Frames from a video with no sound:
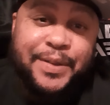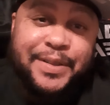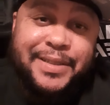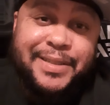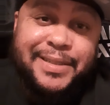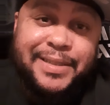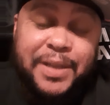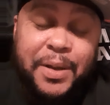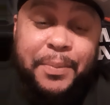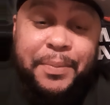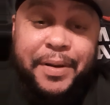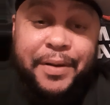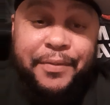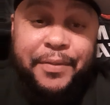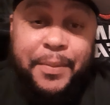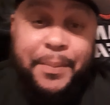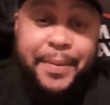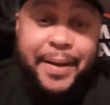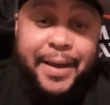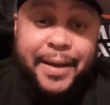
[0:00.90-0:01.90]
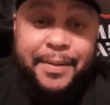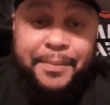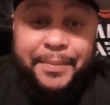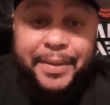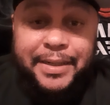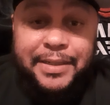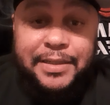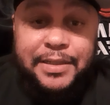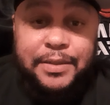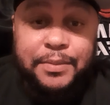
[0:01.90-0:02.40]
What's up, everybody?
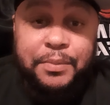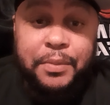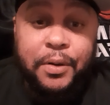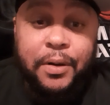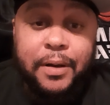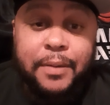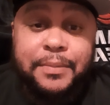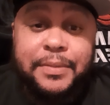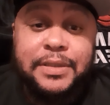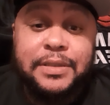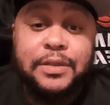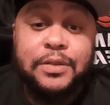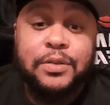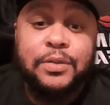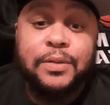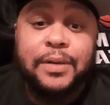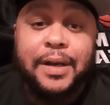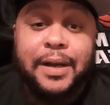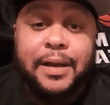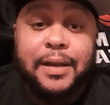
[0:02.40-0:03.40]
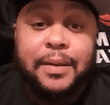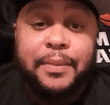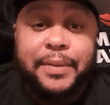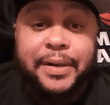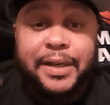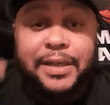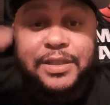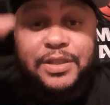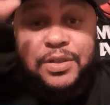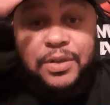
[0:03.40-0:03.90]
Man, it's your boy, Mr. Duga, coming
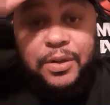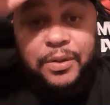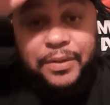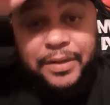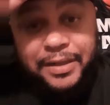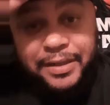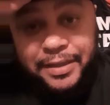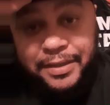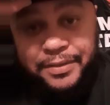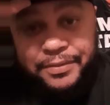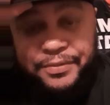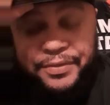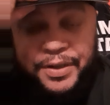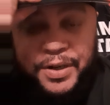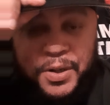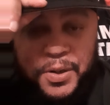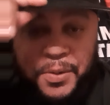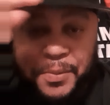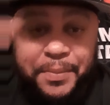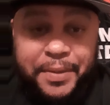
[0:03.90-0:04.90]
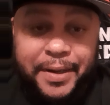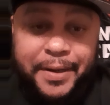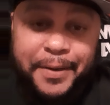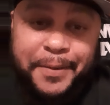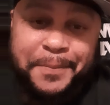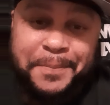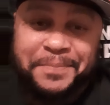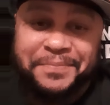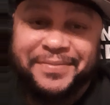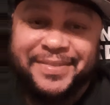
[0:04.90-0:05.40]
at y'all with another video, man.
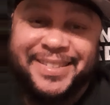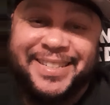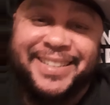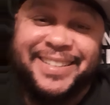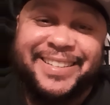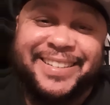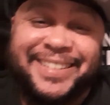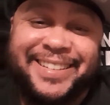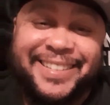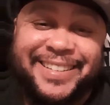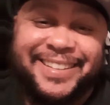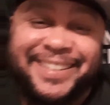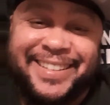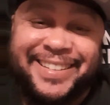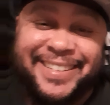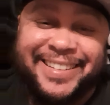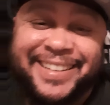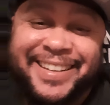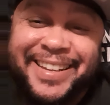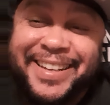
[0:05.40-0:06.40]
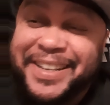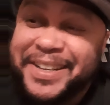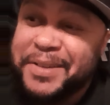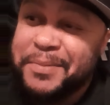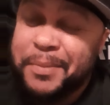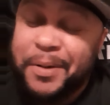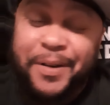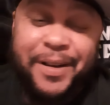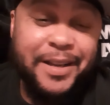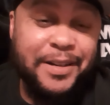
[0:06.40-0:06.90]

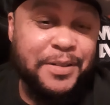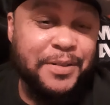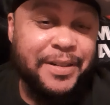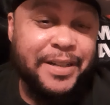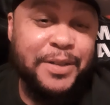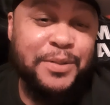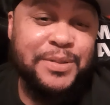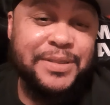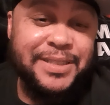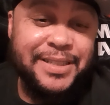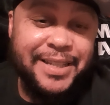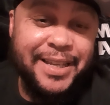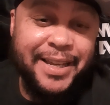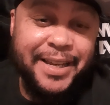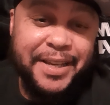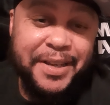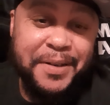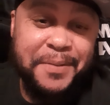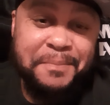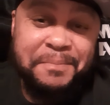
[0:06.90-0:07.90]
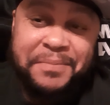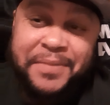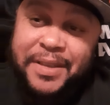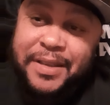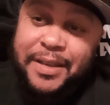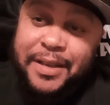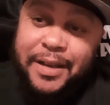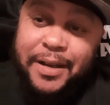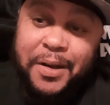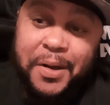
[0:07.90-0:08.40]
Boy, I knew they were scared.
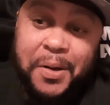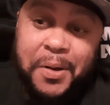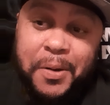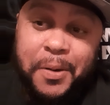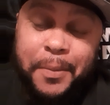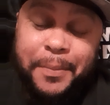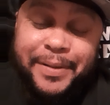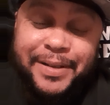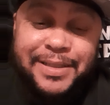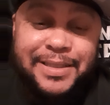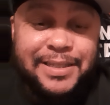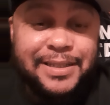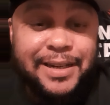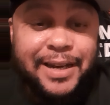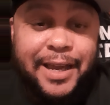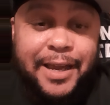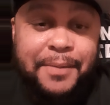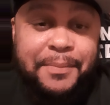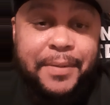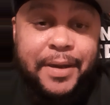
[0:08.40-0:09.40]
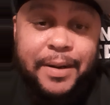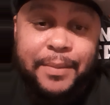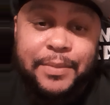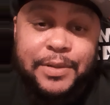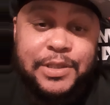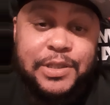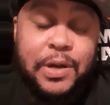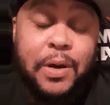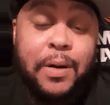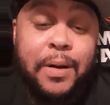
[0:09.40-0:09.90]
And tonight, man, I'm
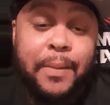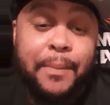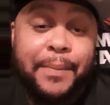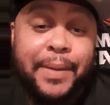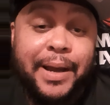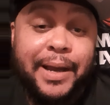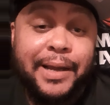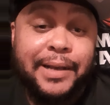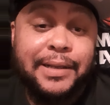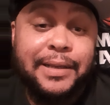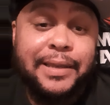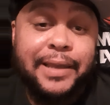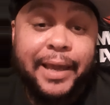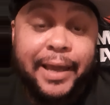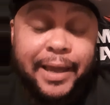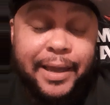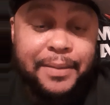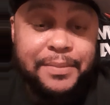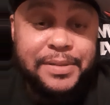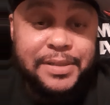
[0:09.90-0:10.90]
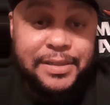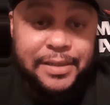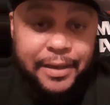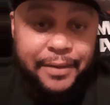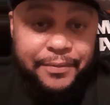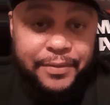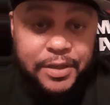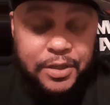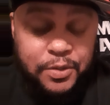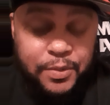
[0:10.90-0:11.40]
going to talk about Game
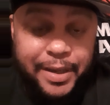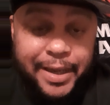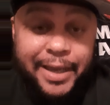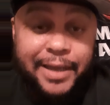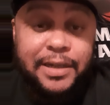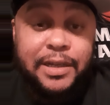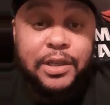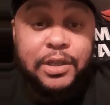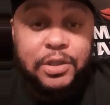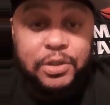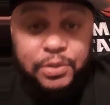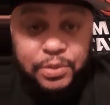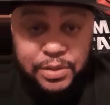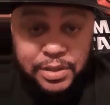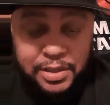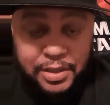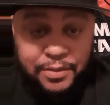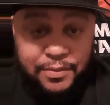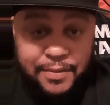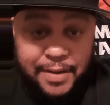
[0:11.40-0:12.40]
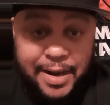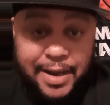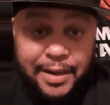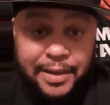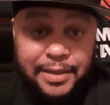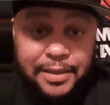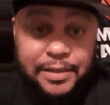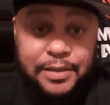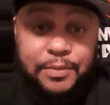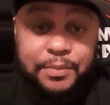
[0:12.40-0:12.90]
7. You had the Houston
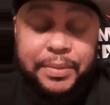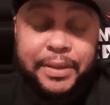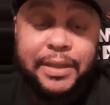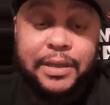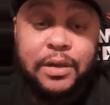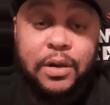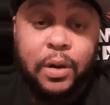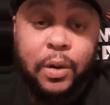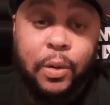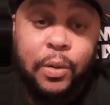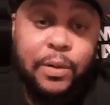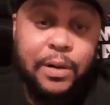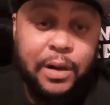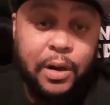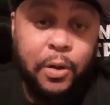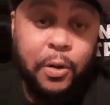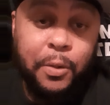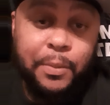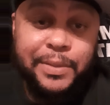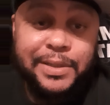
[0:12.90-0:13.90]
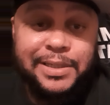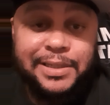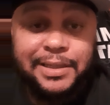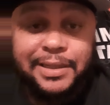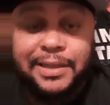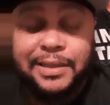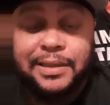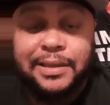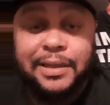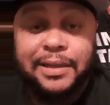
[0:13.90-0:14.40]
Rockets beating the Oklahoma
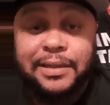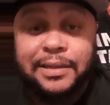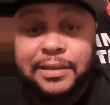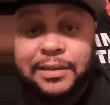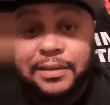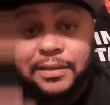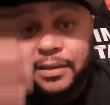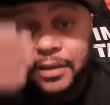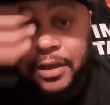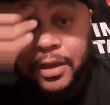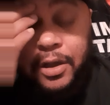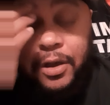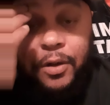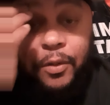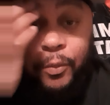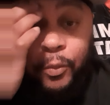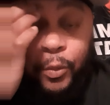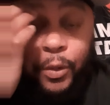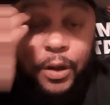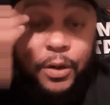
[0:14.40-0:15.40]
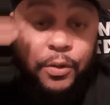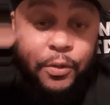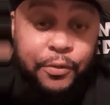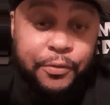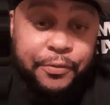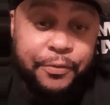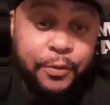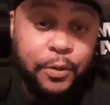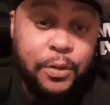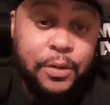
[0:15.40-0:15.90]
City Thunder
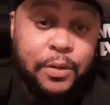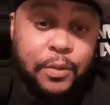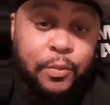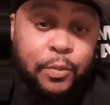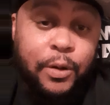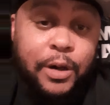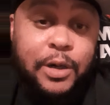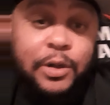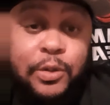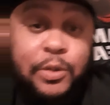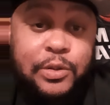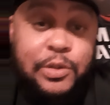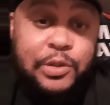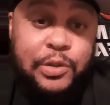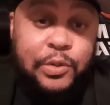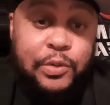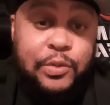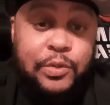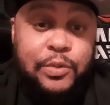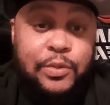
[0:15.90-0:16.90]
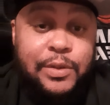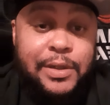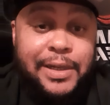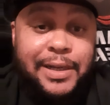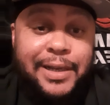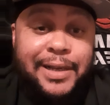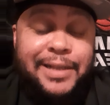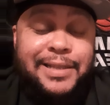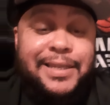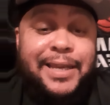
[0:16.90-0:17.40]
104-102 to
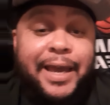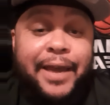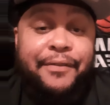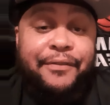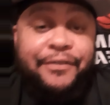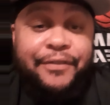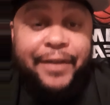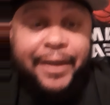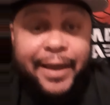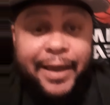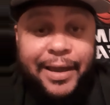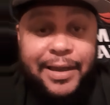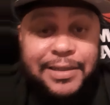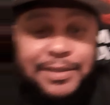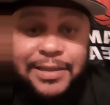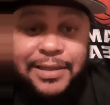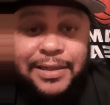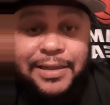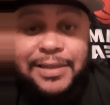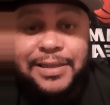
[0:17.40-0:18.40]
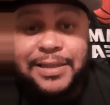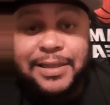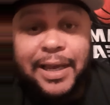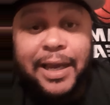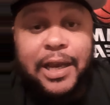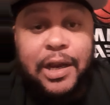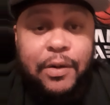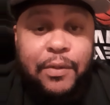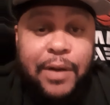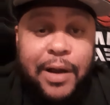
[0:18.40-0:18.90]
advance to the
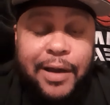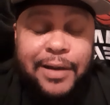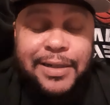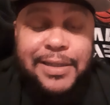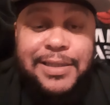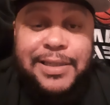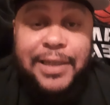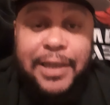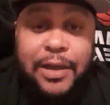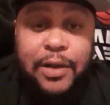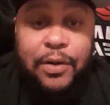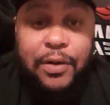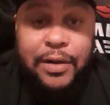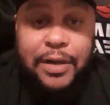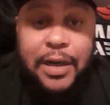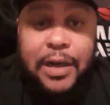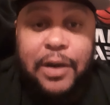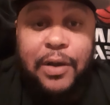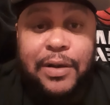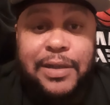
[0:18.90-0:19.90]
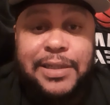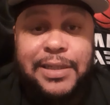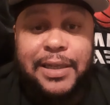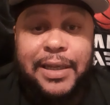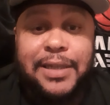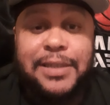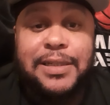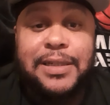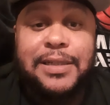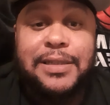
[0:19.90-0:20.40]
second round to take on the Los
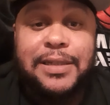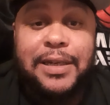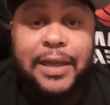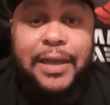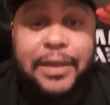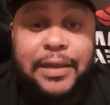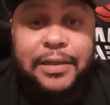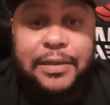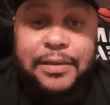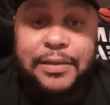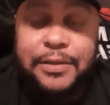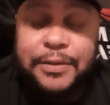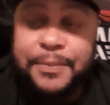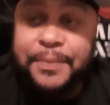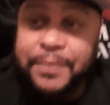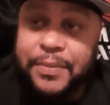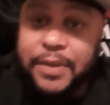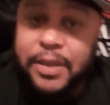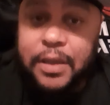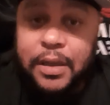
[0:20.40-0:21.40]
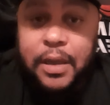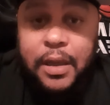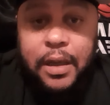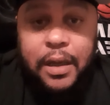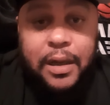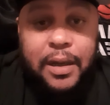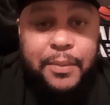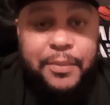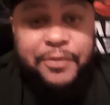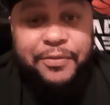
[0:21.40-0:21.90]
Angeles Lakers.
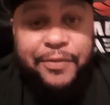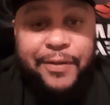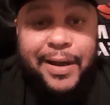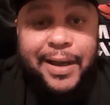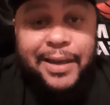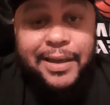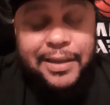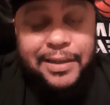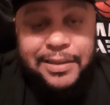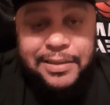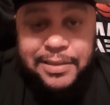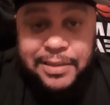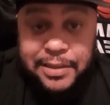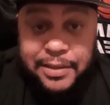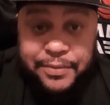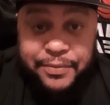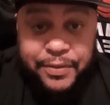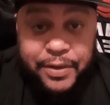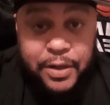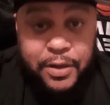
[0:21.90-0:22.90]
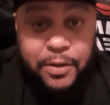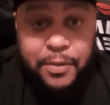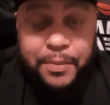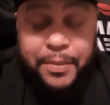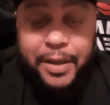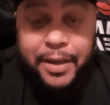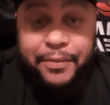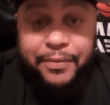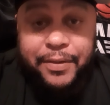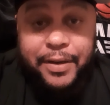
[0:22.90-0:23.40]
Before I get into this video,
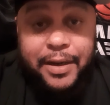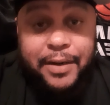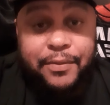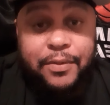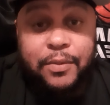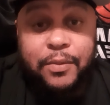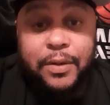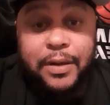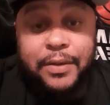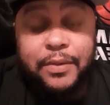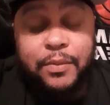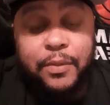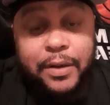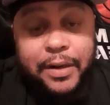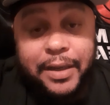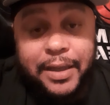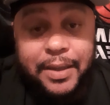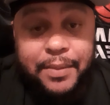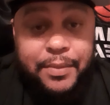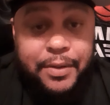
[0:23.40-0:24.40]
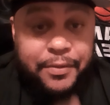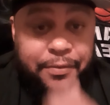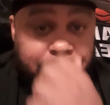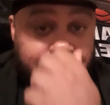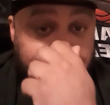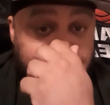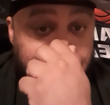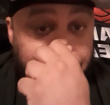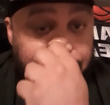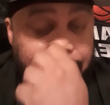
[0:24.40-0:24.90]
man, for everyone, you want to give me a
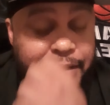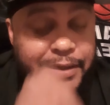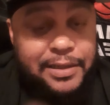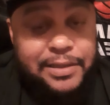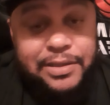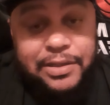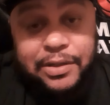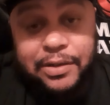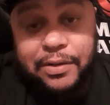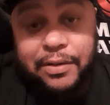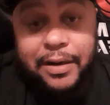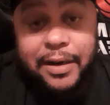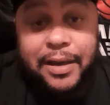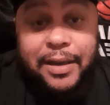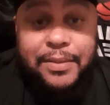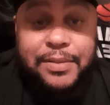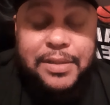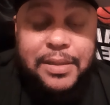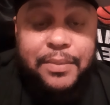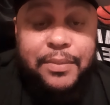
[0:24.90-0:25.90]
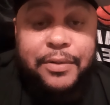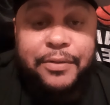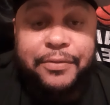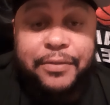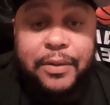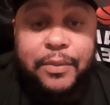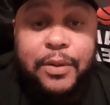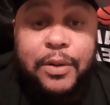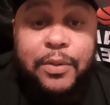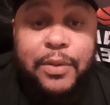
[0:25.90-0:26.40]
follow on Instagram, send me a
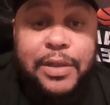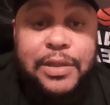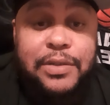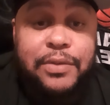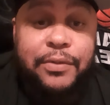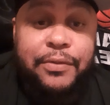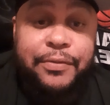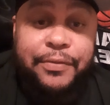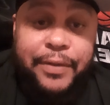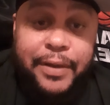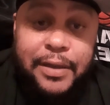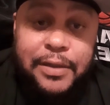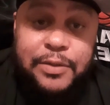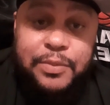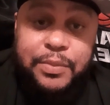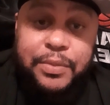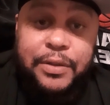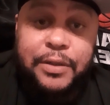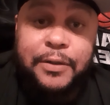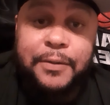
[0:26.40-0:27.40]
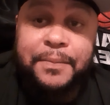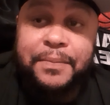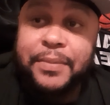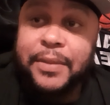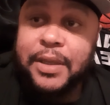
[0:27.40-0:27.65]
friend request on Facebook.